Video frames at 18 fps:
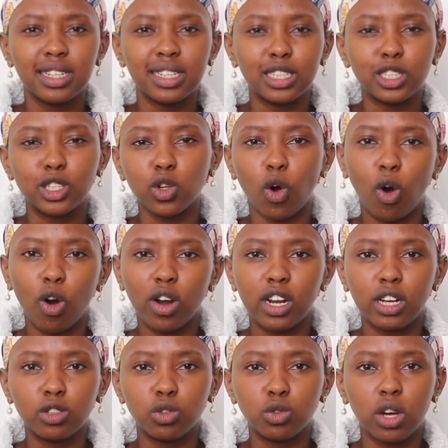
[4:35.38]

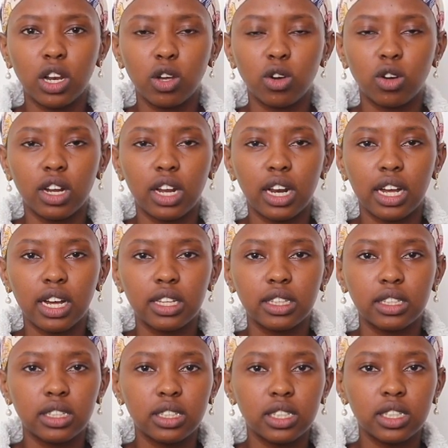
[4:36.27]
disorder juliona,
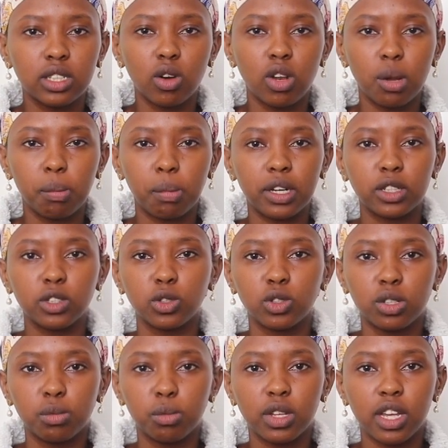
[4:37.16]
like this is the only
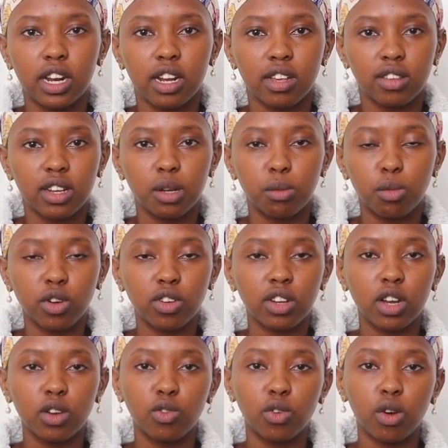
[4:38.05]
person mwenye naweza ni
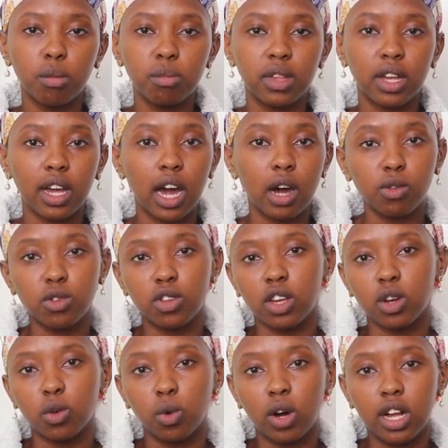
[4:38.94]
protect from the
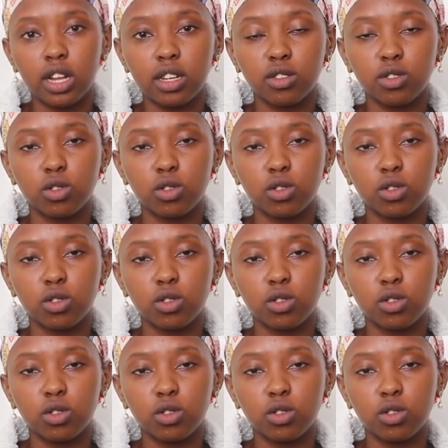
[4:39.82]
outside world.